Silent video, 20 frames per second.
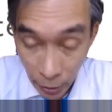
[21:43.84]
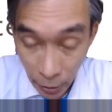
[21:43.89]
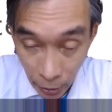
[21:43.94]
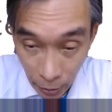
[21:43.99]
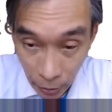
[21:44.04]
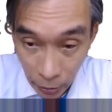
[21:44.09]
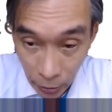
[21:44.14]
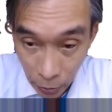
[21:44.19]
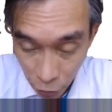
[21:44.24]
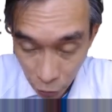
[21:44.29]

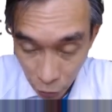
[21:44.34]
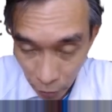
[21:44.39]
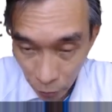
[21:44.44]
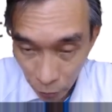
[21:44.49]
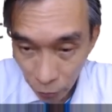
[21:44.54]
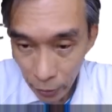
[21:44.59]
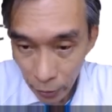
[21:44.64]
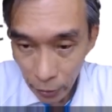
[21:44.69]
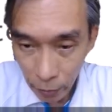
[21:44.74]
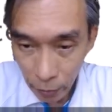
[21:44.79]
traffic
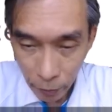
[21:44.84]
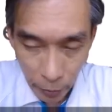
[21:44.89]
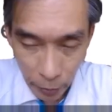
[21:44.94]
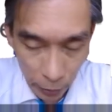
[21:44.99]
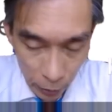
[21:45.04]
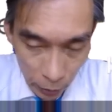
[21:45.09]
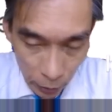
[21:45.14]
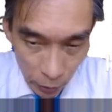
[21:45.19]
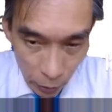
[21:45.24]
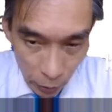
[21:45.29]
and better
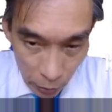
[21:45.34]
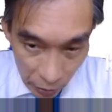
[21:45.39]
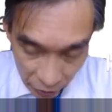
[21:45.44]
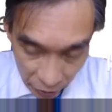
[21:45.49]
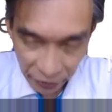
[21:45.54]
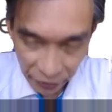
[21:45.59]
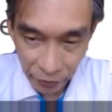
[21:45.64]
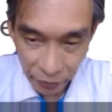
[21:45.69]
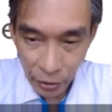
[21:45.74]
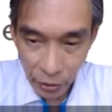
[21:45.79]

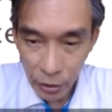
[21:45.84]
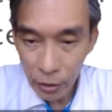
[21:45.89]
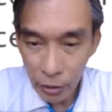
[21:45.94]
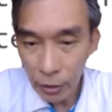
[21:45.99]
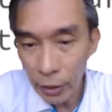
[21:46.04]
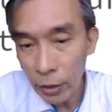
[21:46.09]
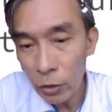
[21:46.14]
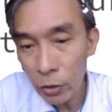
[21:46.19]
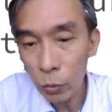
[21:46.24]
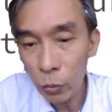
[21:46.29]
service, then you
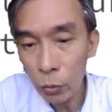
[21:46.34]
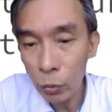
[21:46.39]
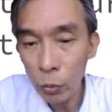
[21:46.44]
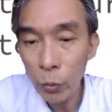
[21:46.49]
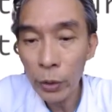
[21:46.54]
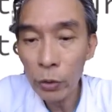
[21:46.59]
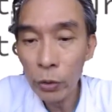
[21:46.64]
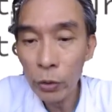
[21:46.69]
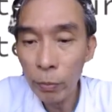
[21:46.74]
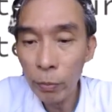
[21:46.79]
would want to
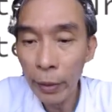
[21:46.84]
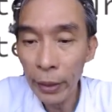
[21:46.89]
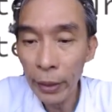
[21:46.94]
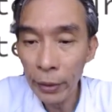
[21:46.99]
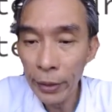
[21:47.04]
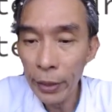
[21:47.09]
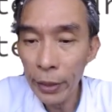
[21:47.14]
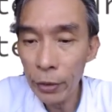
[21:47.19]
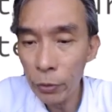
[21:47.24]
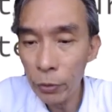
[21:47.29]
migrate
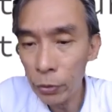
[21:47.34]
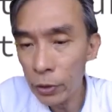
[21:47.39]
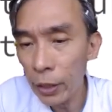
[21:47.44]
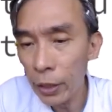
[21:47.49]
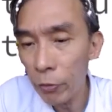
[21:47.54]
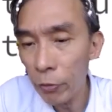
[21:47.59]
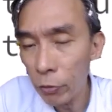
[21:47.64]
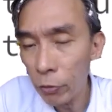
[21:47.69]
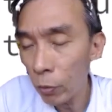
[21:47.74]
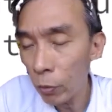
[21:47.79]
your site
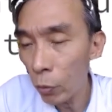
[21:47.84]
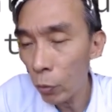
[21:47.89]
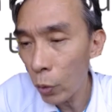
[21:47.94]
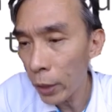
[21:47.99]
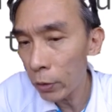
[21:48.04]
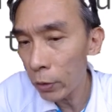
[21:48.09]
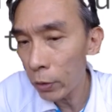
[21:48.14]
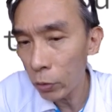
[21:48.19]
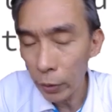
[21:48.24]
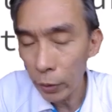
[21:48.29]
from one
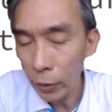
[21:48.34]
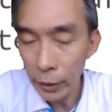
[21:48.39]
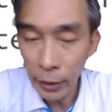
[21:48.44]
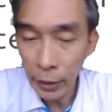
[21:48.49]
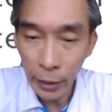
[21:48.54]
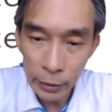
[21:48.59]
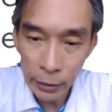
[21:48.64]
to another.